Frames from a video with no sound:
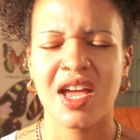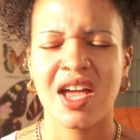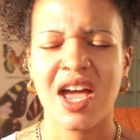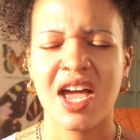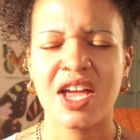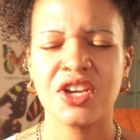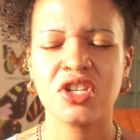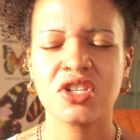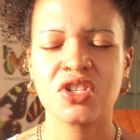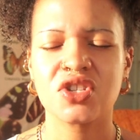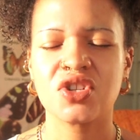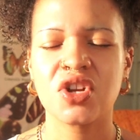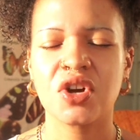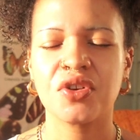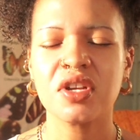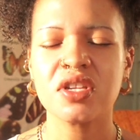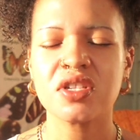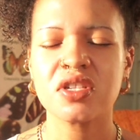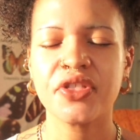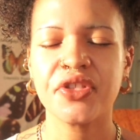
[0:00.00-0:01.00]
And just
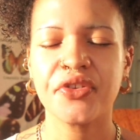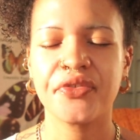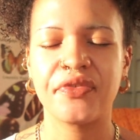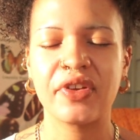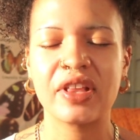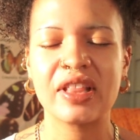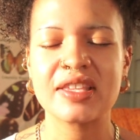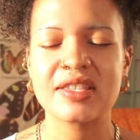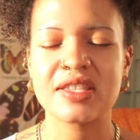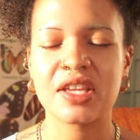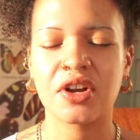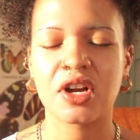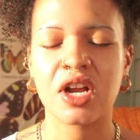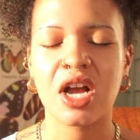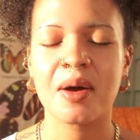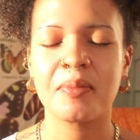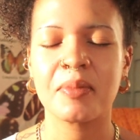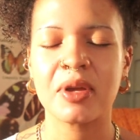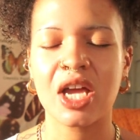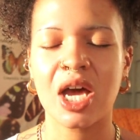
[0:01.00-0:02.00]
notice all the feelings that are
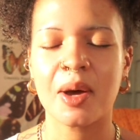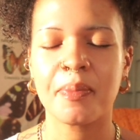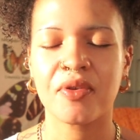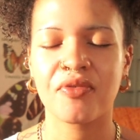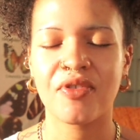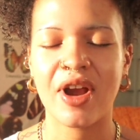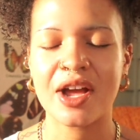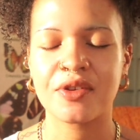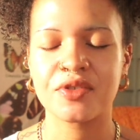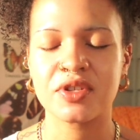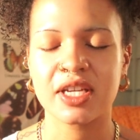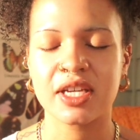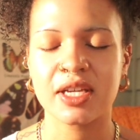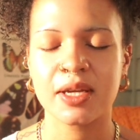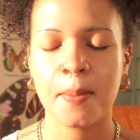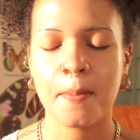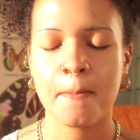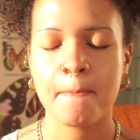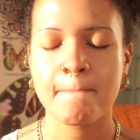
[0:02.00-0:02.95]
coming up around it.